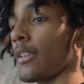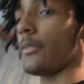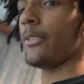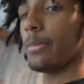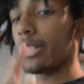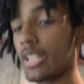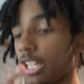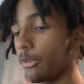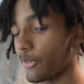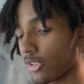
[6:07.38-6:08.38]
I'm gonna pick up the
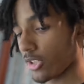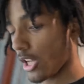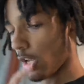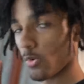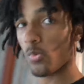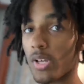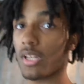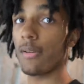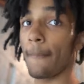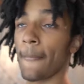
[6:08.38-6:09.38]
camera
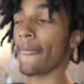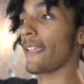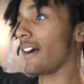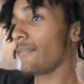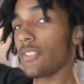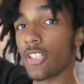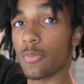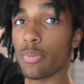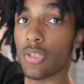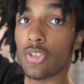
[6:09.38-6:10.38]
when I
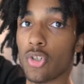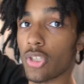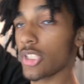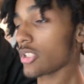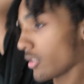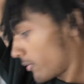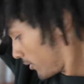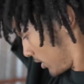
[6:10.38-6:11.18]
finish putting all this stuff